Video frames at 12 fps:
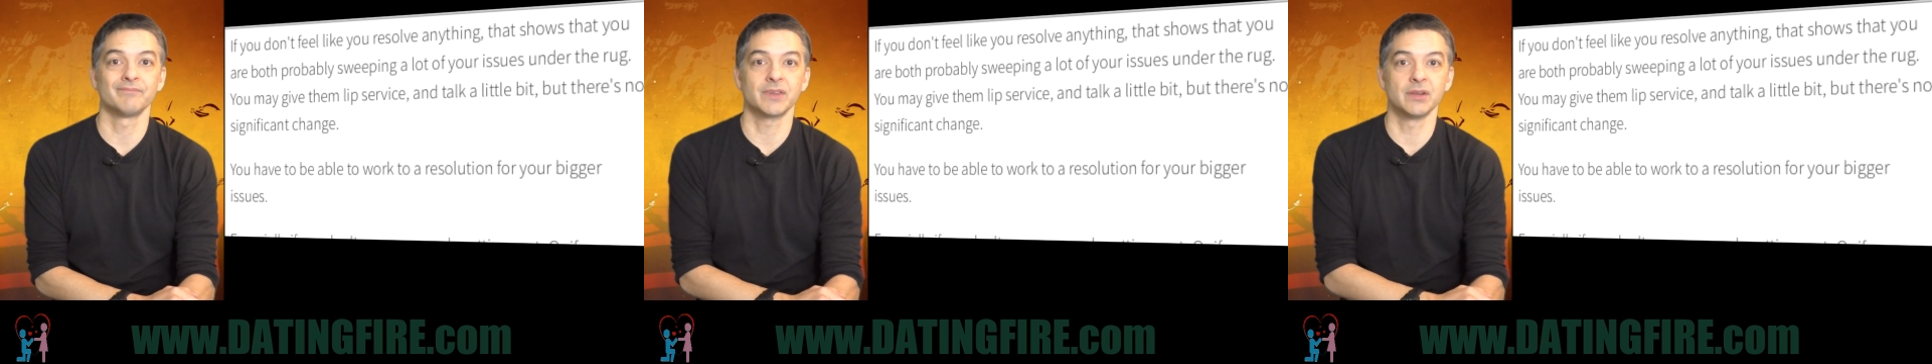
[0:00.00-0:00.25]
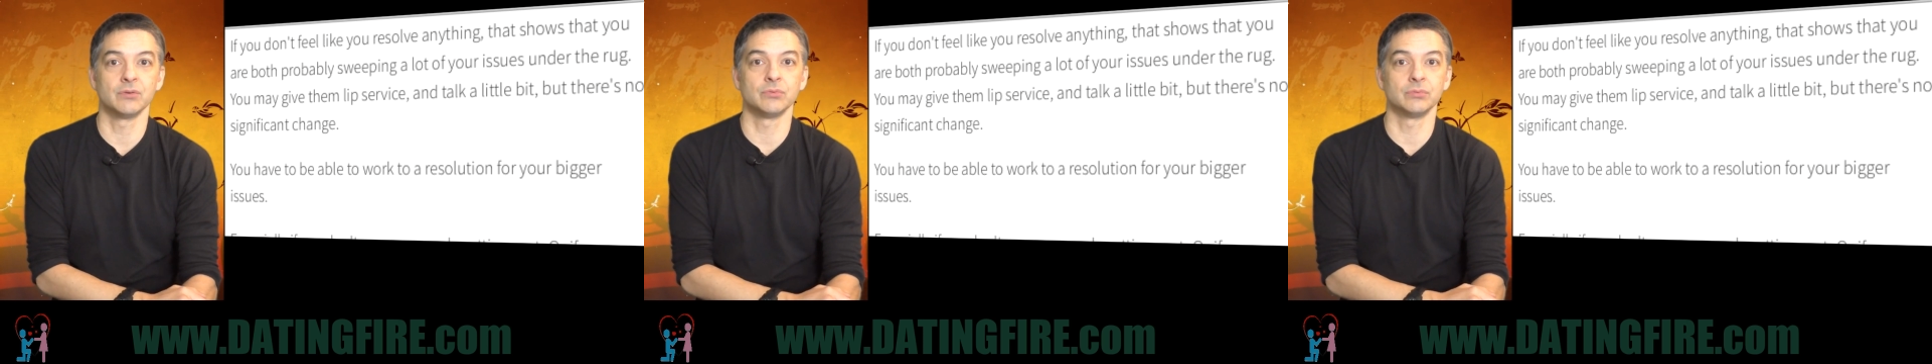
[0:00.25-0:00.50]

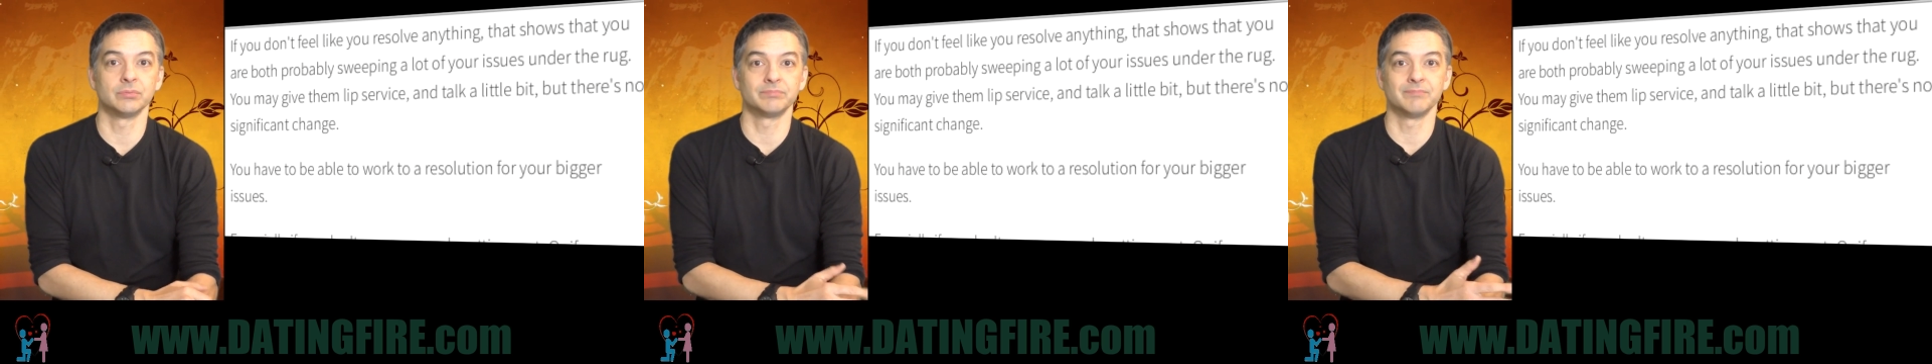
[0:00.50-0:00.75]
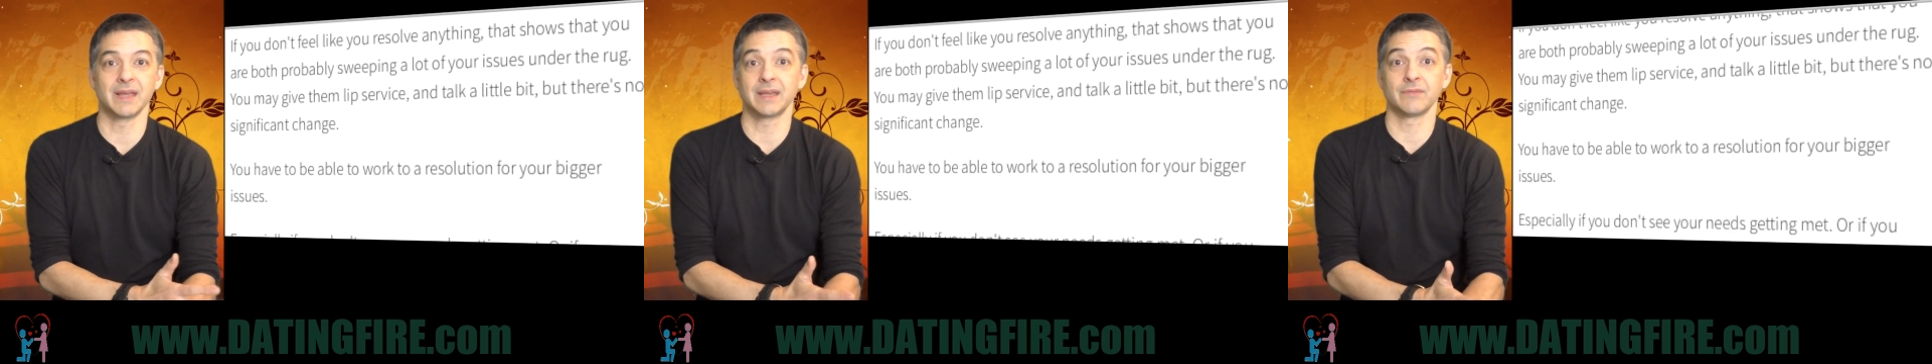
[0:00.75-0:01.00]
You
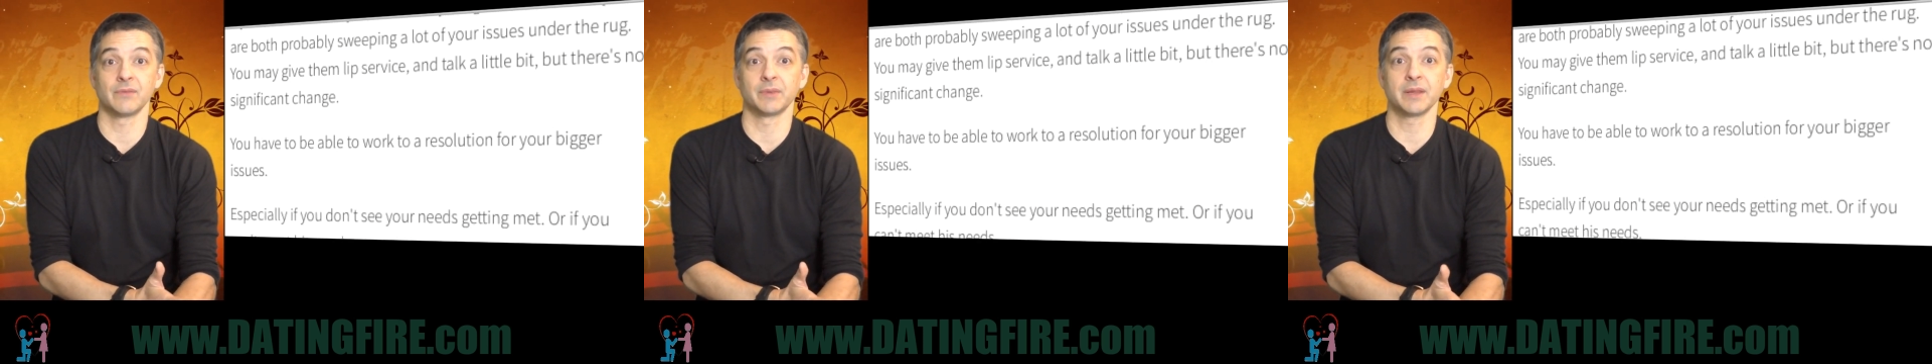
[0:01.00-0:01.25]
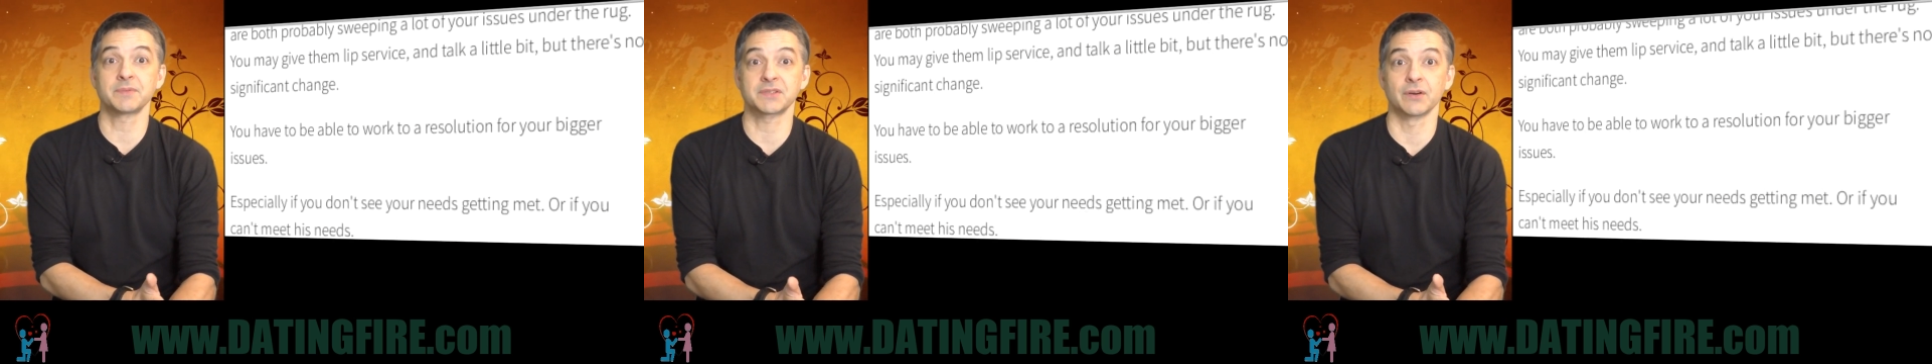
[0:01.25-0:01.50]
may give them
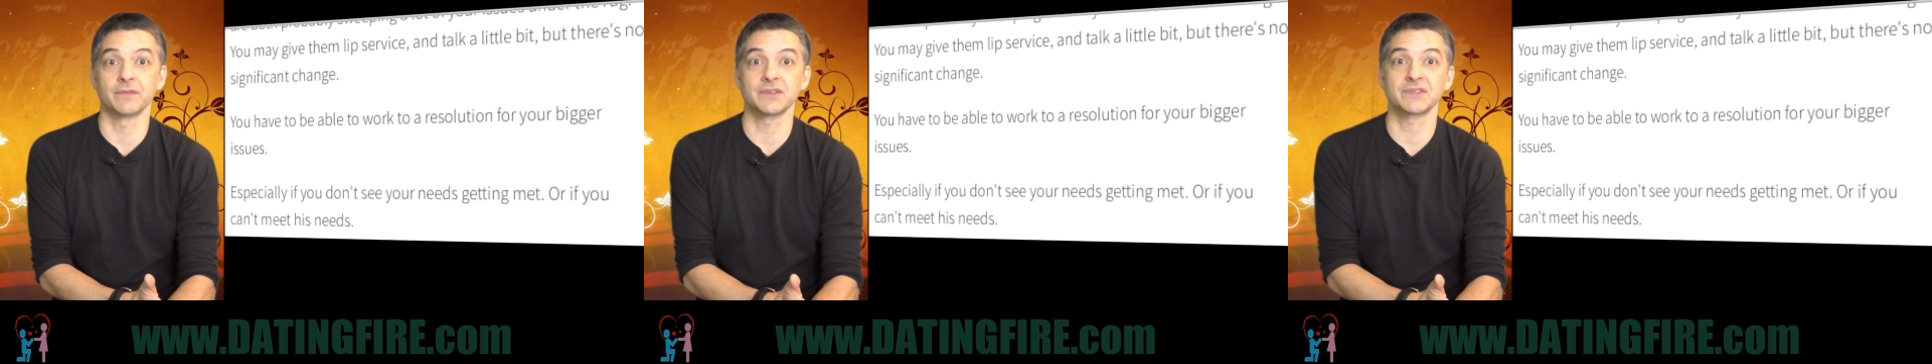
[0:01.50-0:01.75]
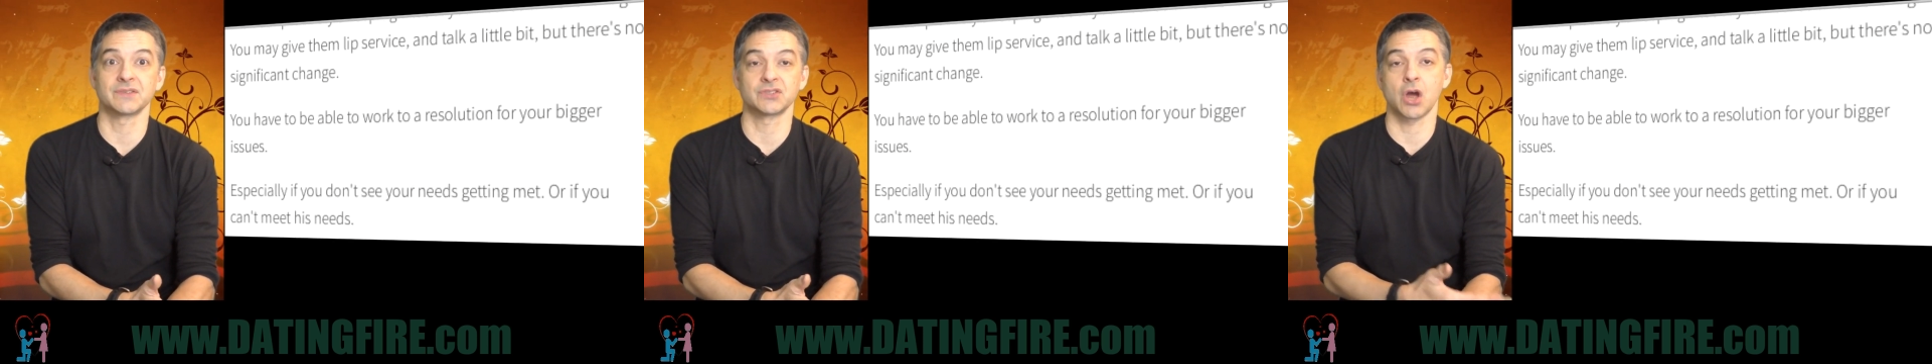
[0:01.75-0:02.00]
lip
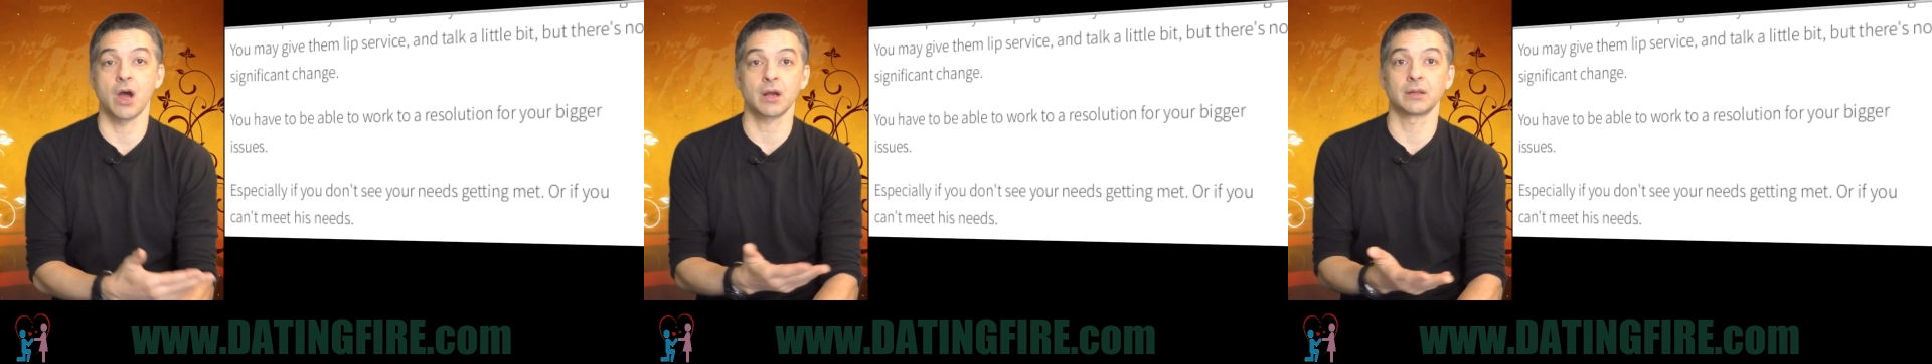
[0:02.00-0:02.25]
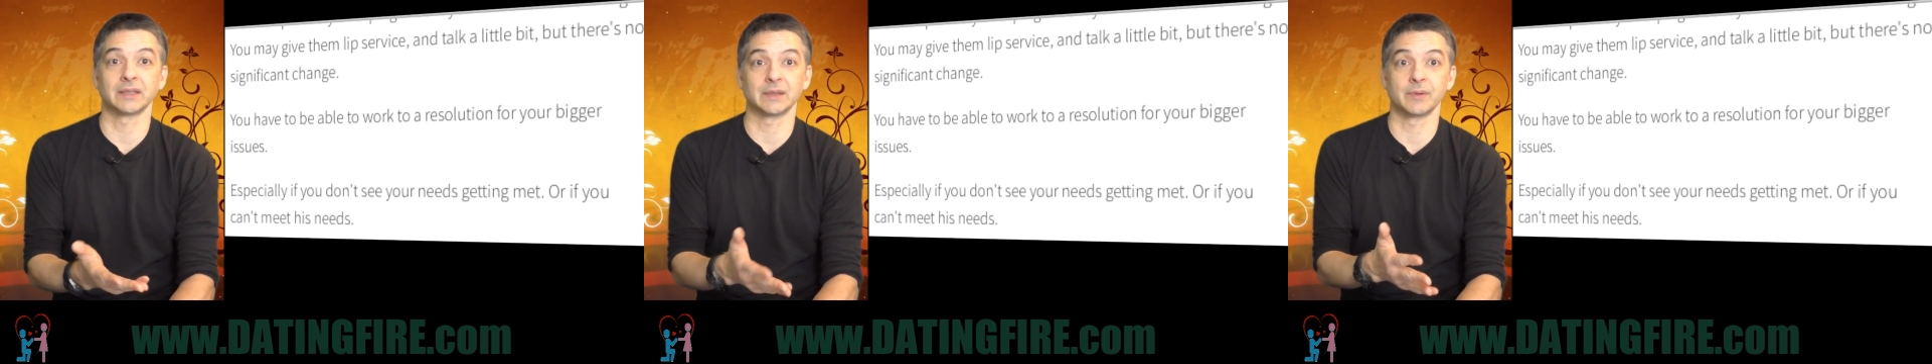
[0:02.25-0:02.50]
service and
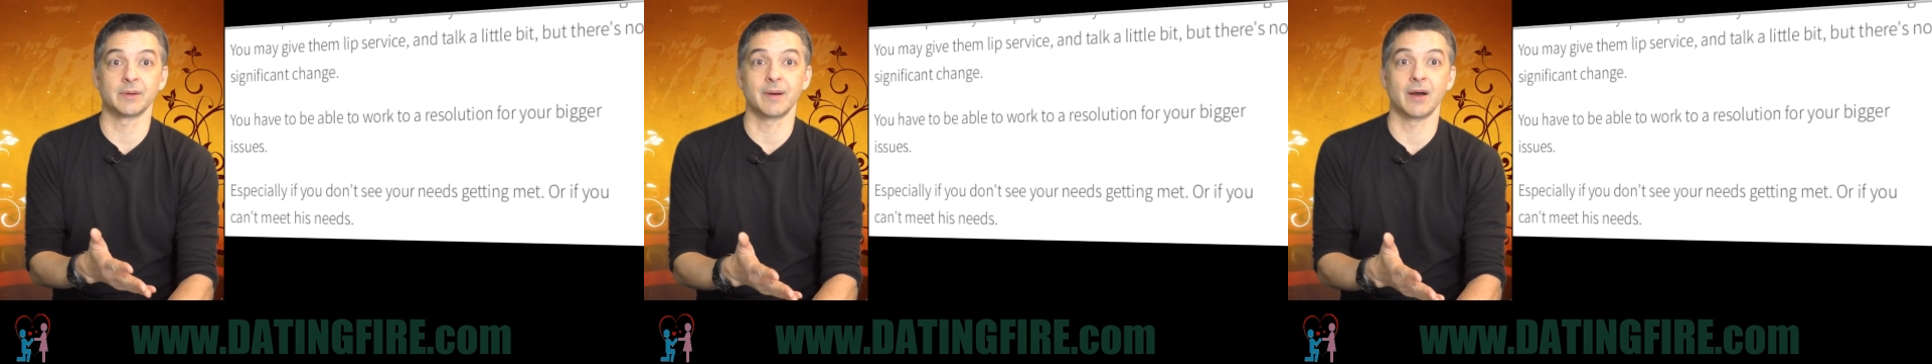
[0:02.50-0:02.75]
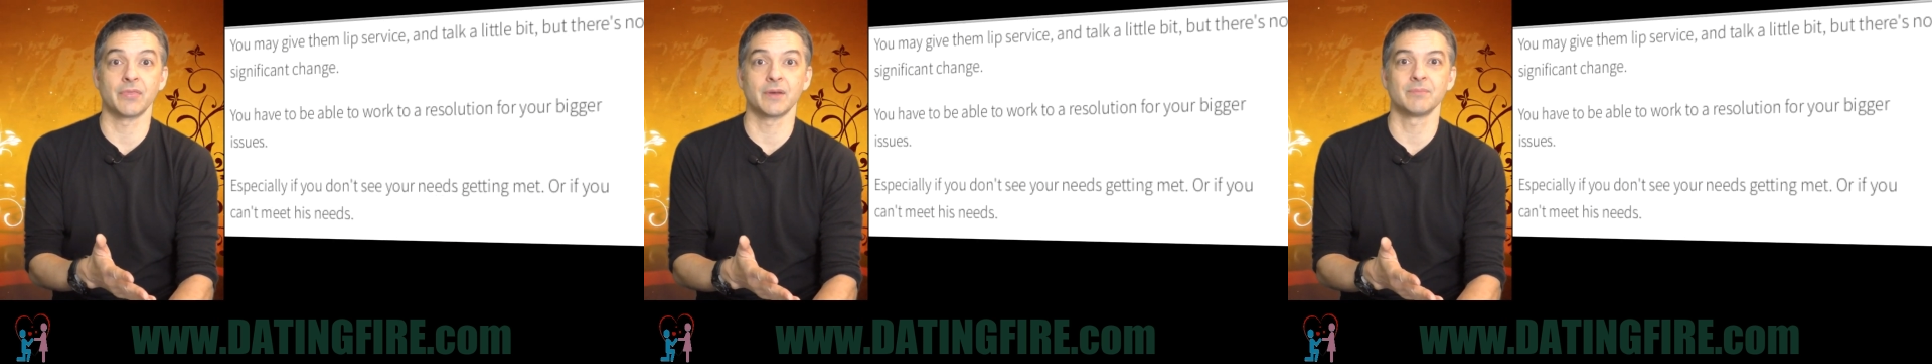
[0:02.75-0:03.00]
talk a little bit
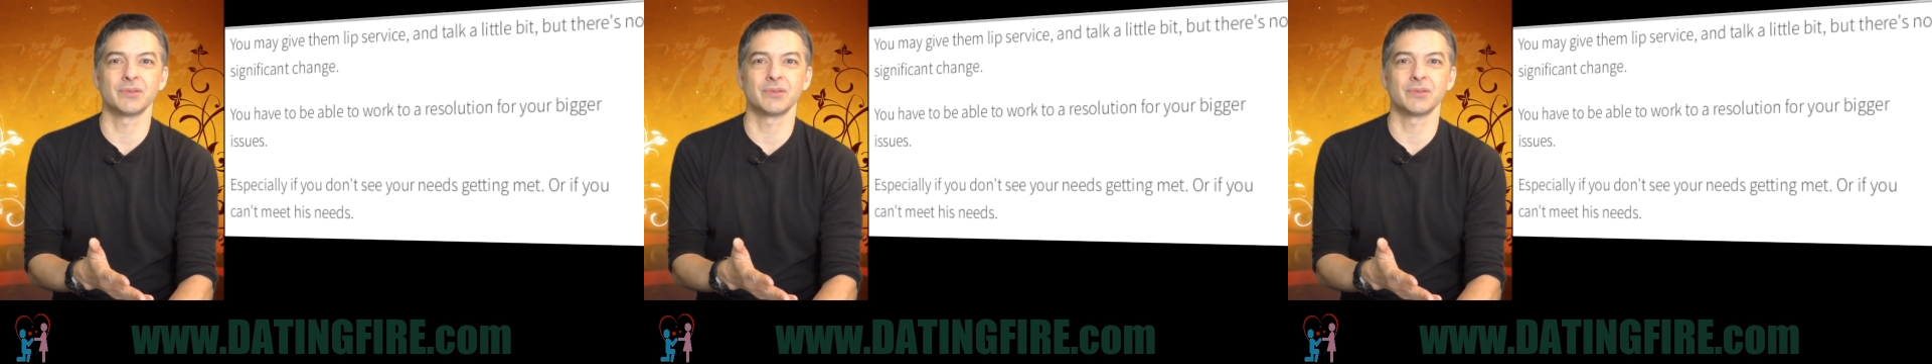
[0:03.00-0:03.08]
about them,